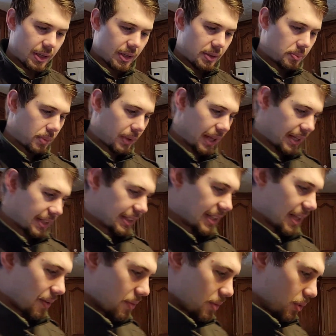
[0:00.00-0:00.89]
it has
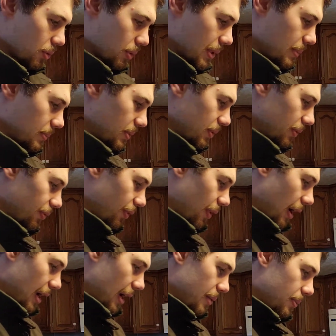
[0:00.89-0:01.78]
7 grams of
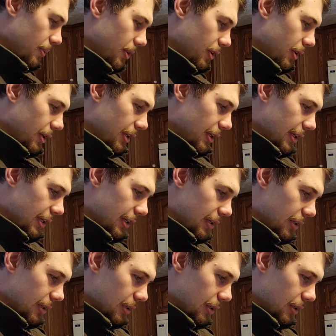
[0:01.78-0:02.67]
fiber in it.
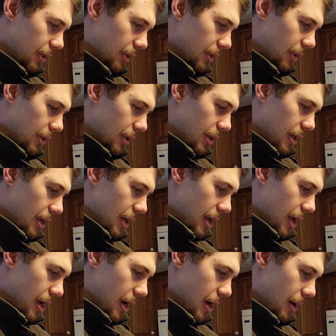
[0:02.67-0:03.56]

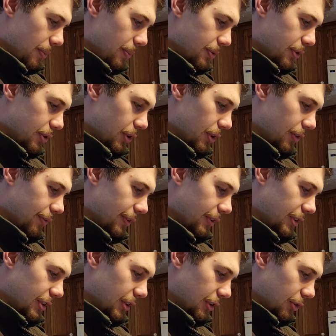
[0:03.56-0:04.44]
Per
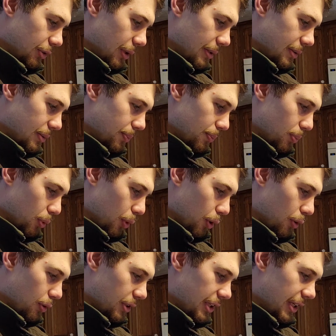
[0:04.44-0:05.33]
serving, 6 grams of
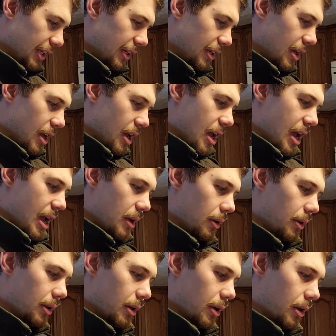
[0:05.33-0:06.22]
protein,
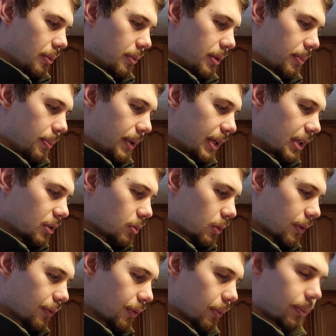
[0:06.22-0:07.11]
and the biggest
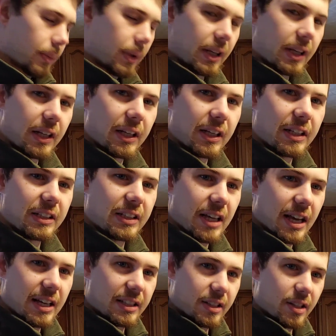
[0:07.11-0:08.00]
one for me is it
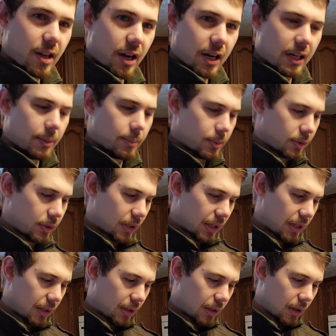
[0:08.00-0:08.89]
has
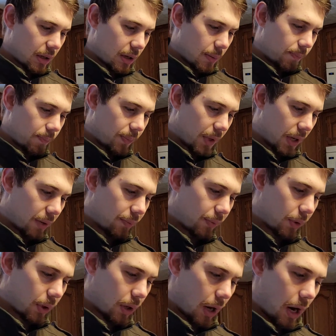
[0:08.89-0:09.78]
90% of
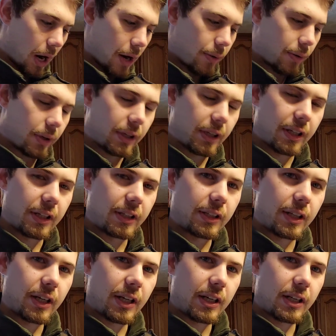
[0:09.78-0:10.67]
your iron
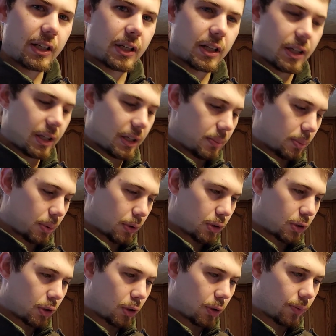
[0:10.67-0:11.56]
intake per
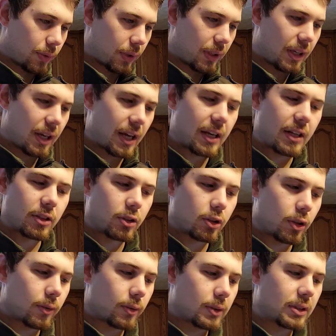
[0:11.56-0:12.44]
serving, and the
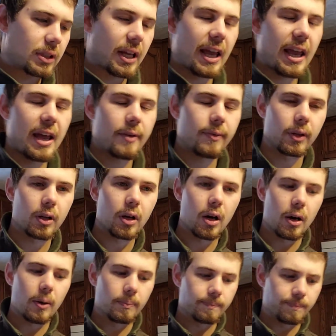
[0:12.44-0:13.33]
serving's a half a
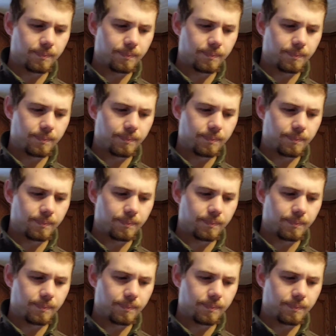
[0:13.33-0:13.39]
cup.